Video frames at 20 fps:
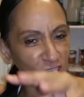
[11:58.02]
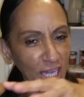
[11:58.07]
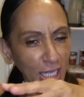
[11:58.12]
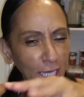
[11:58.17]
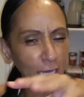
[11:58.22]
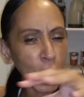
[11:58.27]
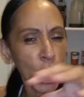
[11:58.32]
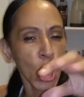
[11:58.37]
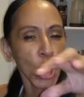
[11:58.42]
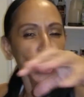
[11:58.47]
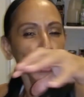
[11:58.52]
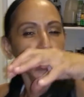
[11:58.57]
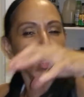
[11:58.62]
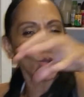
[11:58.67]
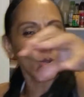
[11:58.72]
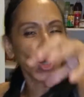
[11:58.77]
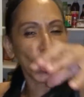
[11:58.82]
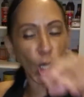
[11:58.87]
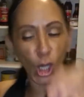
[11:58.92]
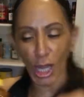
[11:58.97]
chicken
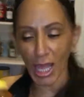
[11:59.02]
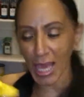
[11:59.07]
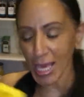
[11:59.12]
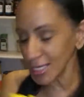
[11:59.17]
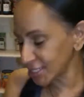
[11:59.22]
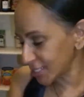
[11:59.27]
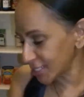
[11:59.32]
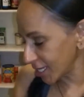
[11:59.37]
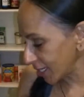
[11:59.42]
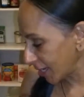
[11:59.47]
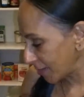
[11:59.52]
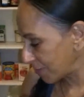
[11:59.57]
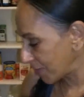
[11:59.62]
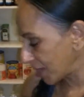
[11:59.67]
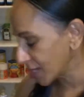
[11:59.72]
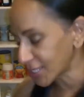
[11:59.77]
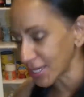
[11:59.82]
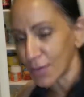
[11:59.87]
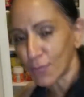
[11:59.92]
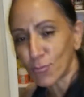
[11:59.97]
to glaze it.
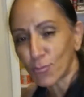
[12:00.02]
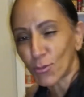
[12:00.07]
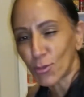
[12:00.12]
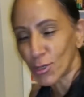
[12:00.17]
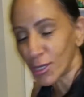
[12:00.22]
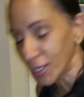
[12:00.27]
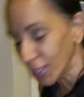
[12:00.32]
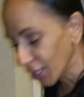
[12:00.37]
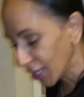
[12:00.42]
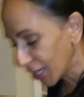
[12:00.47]
Honey, make up, it really